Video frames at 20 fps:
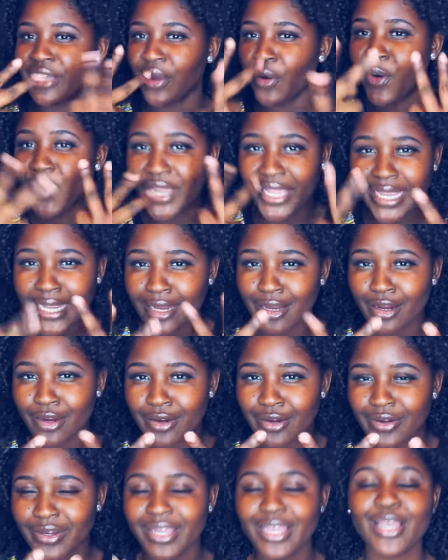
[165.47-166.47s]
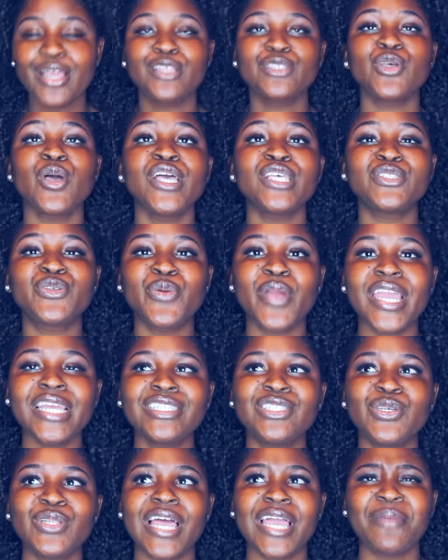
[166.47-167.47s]
are here. So it's
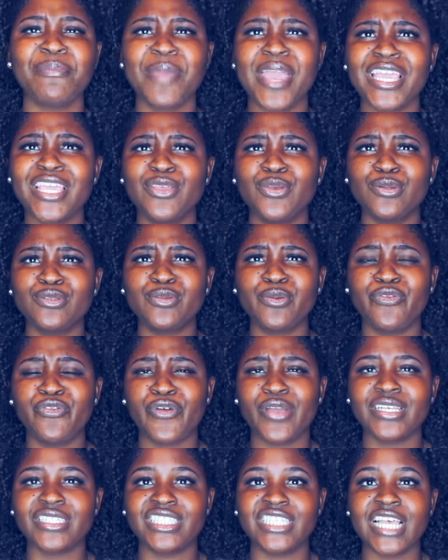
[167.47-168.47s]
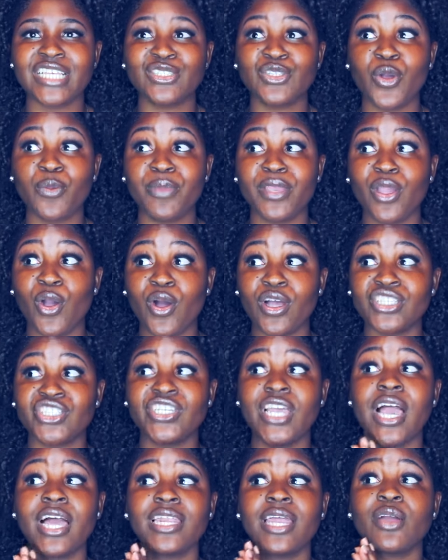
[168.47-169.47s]
great to like make YouTube friends. Just don't be all
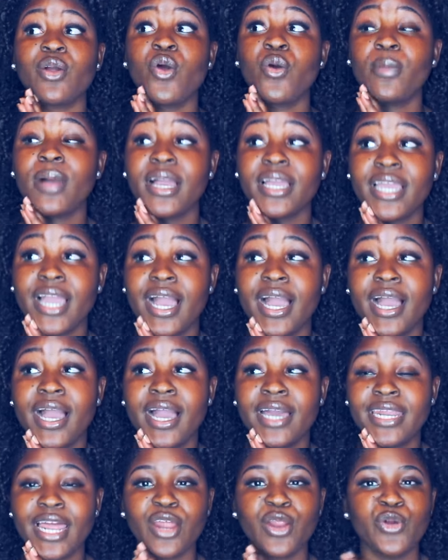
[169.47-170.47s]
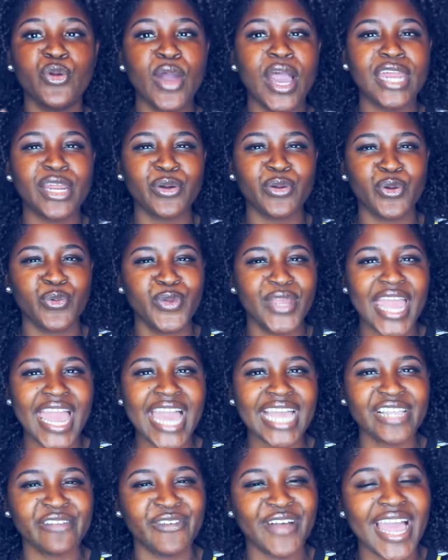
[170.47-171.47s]
shy like, oh my God, I don't know how they're gonna
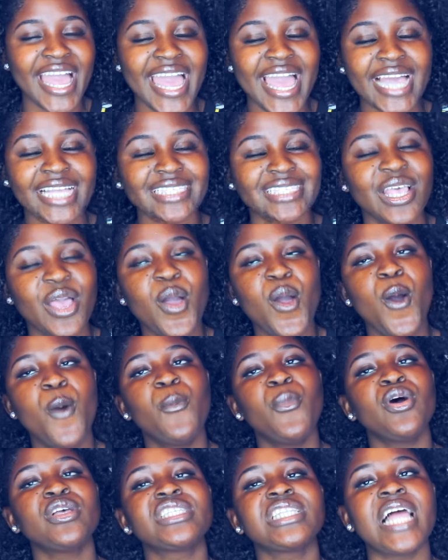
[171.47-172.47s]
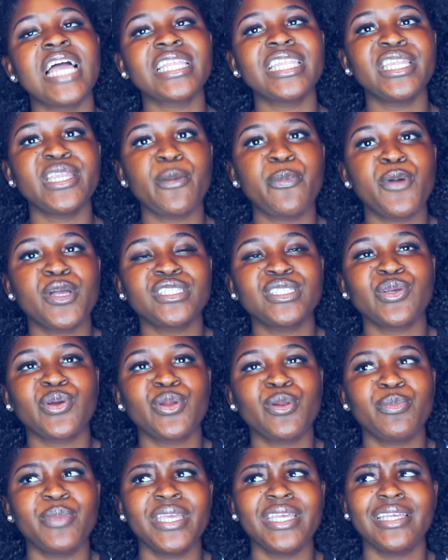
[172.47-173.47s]
react if I ask. Most likely the person
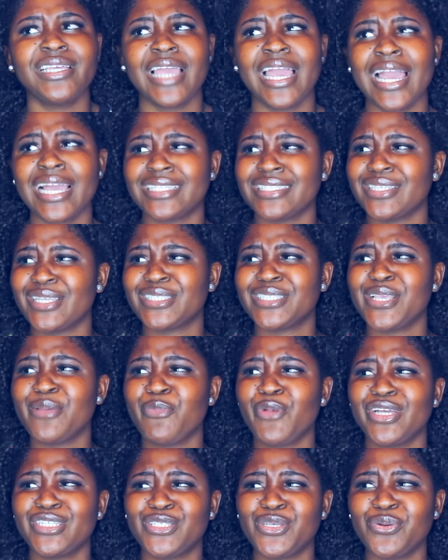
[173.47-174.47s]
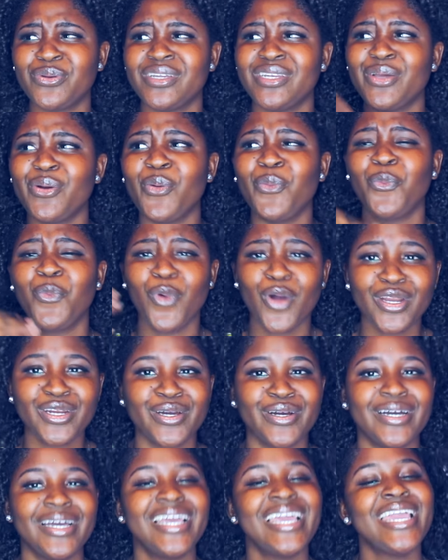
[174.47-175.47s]
gonna be acting the same way too, and they'll
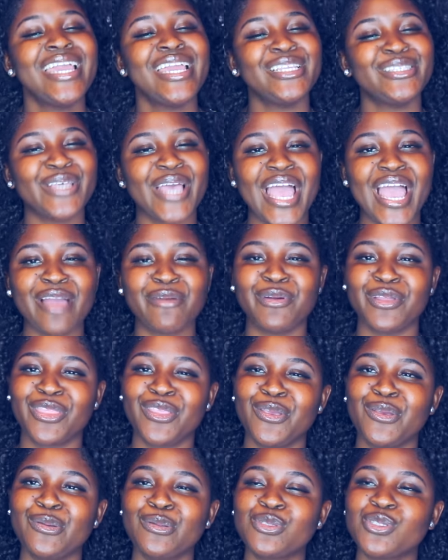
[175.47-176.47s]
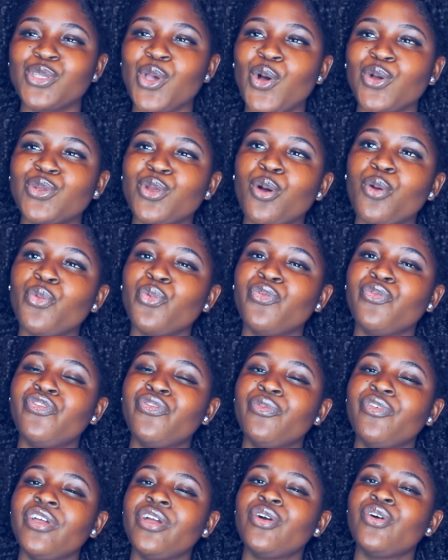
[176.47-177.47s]
wanna interact with you. So don't
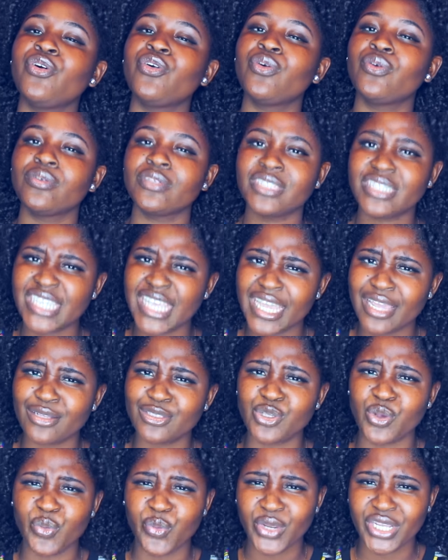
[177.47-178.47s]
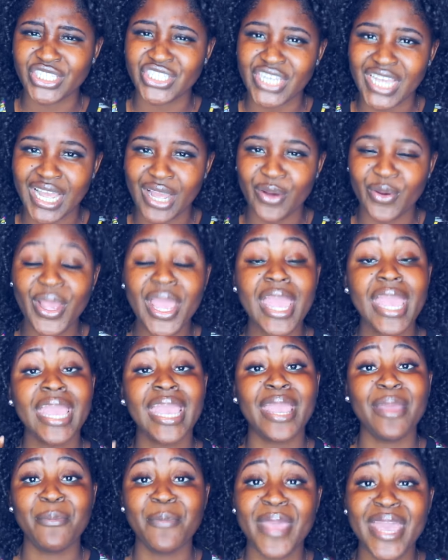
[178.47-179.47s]
feel scared to reach out
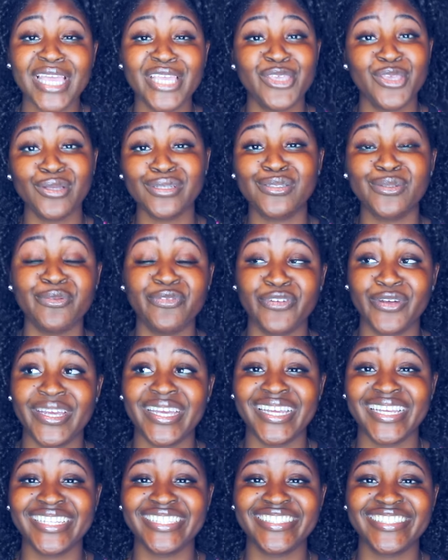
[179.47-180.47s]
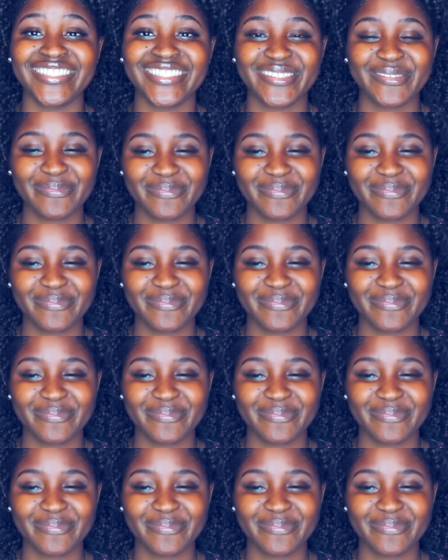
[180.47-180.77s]
and make YouTube friends.